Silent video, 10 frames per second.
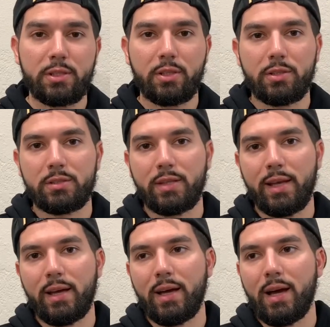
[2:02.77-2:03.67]
sneakers
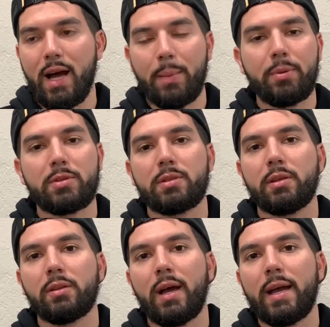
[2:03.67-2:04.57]
that I
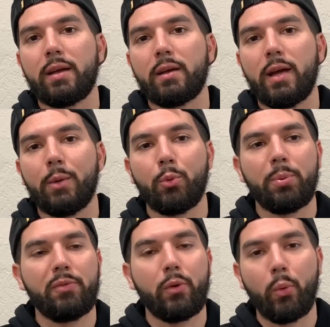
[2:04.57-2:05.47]
personally like and would
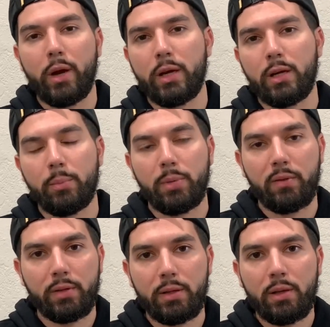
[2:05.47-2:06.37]
prefer wearing
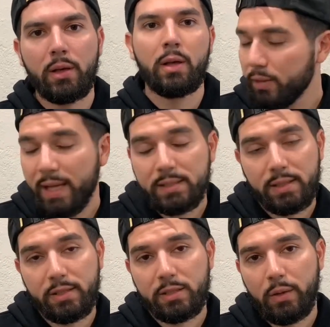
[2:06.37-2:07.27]
above it. With that
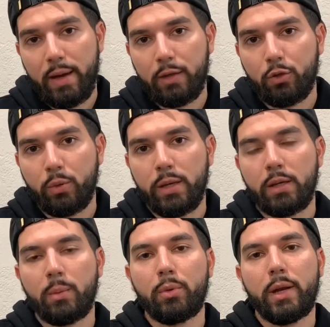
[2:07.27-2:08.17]
said, let's get right into it. At
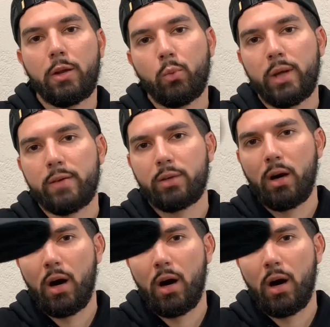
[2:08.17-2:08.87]
number 8, we have the